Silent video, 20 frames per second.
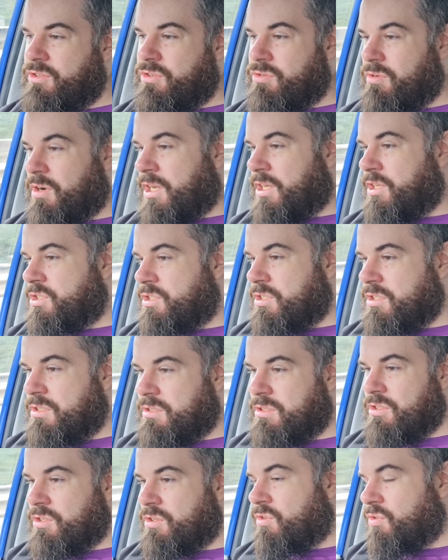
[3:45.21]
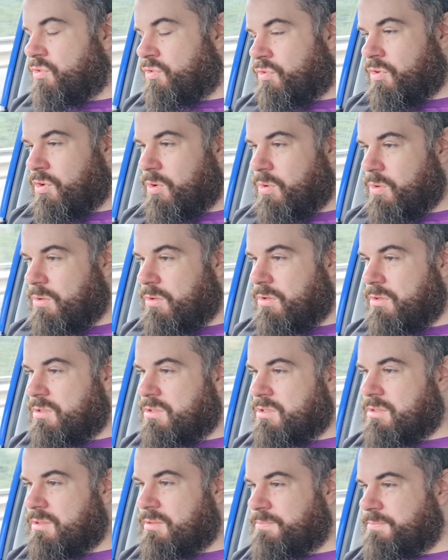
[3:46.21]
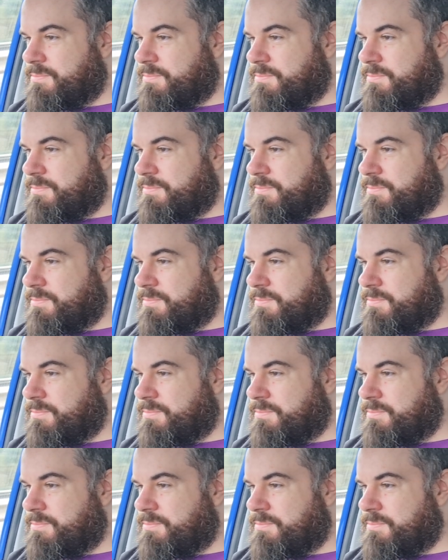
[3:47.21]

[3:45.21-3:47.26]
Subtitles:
the directions, the controls,